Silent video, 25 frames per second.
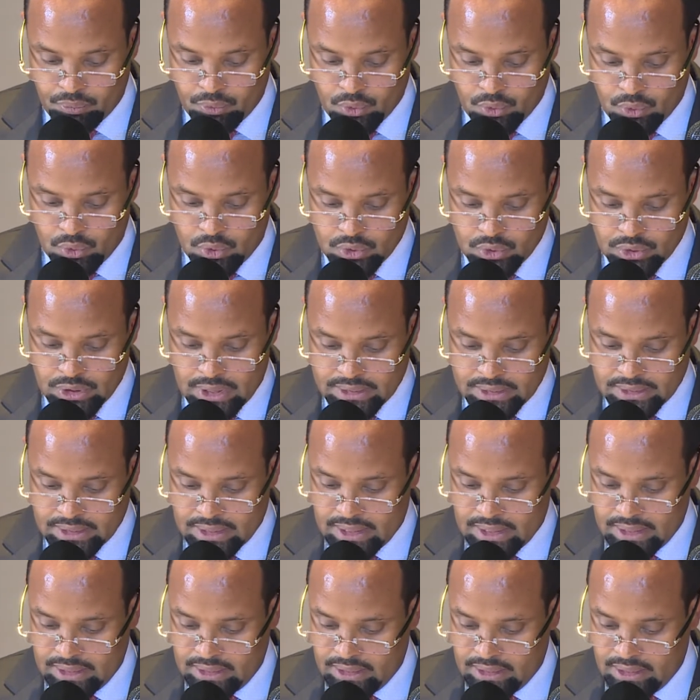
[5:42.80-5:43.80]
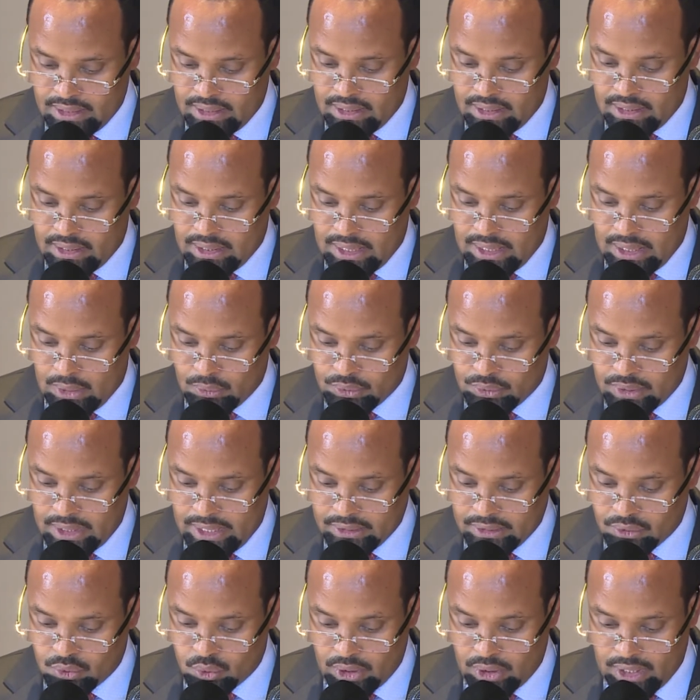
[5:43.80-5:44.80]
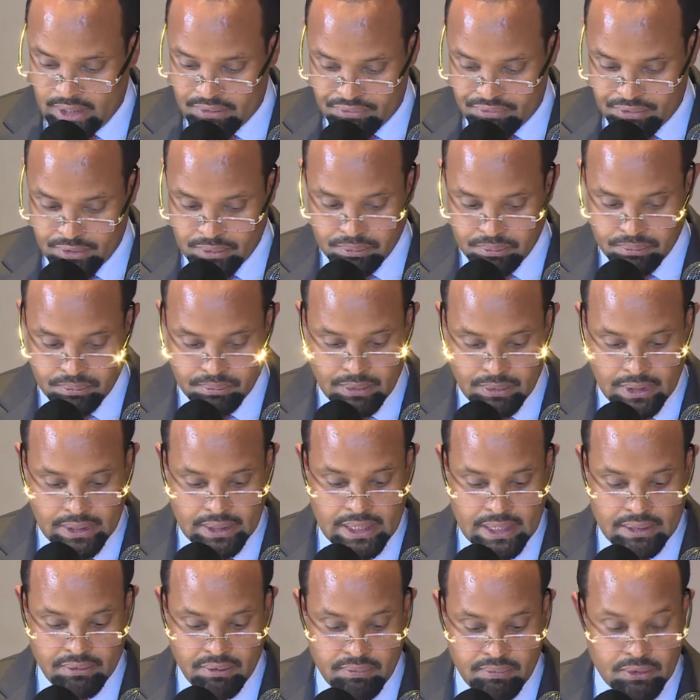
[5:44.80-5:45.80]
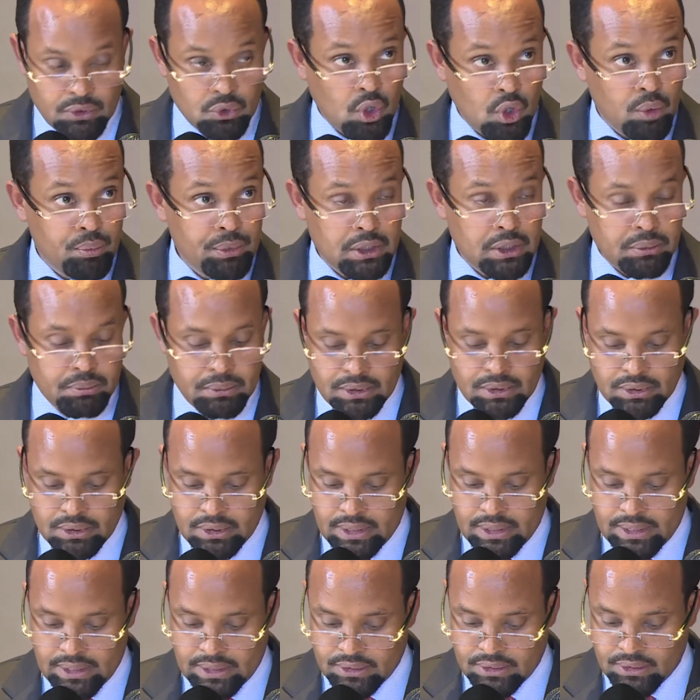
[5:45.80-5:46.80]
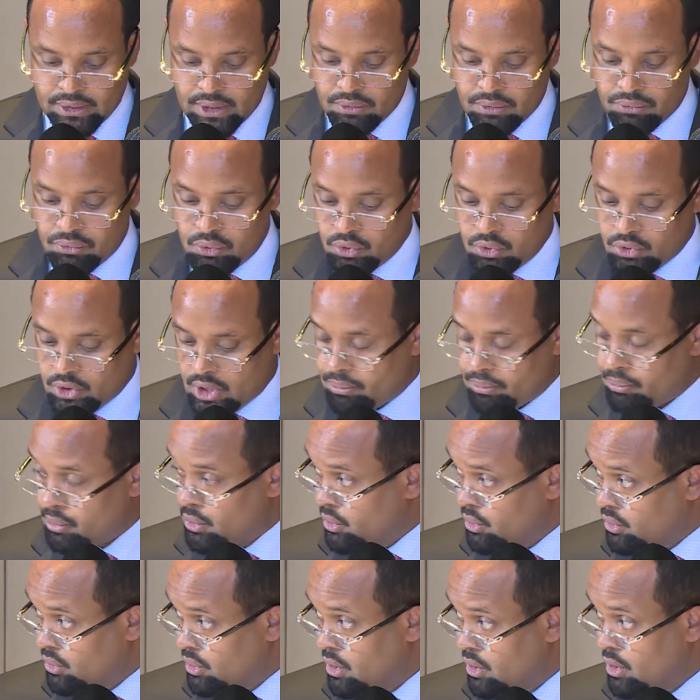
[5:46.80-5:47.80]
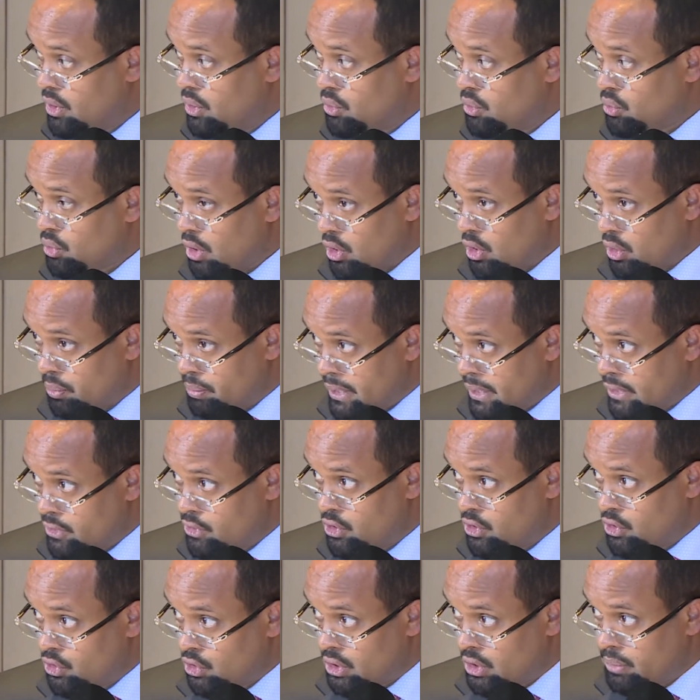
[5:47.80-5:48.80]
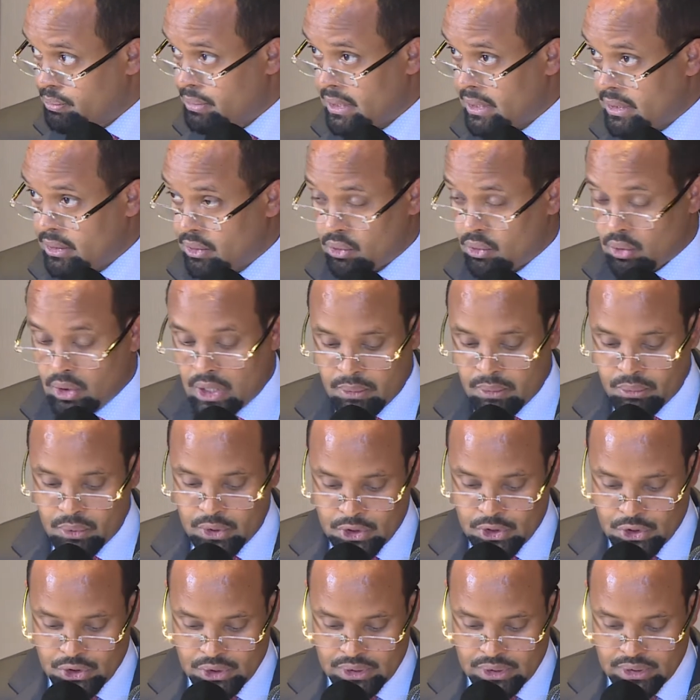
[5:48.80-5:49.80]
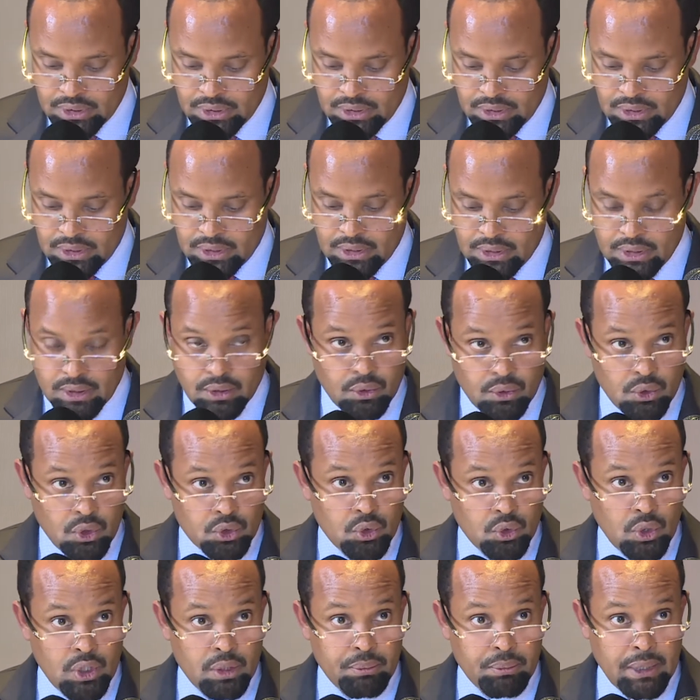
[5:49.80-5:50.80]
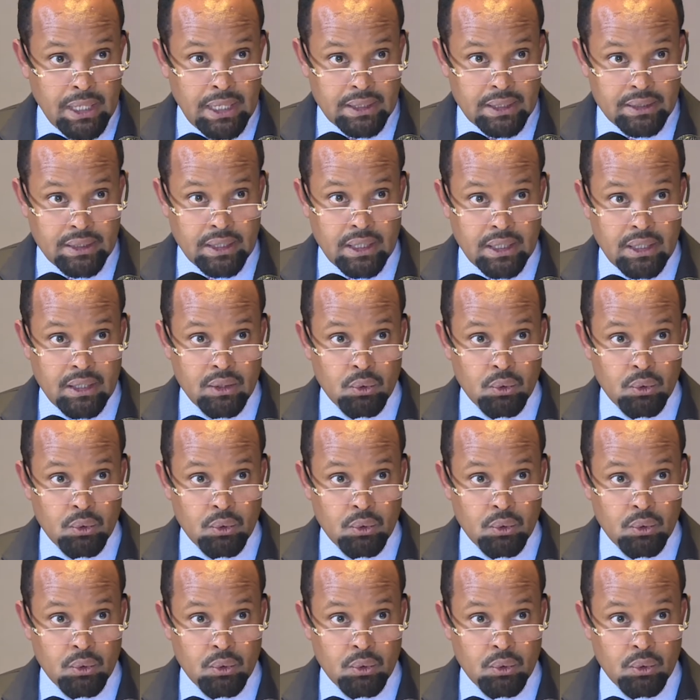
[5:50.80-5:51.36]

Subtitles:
On the other hand, I would like to reaffirm my government commitment and extend full support to our partnership and collaboration, not only bilaterally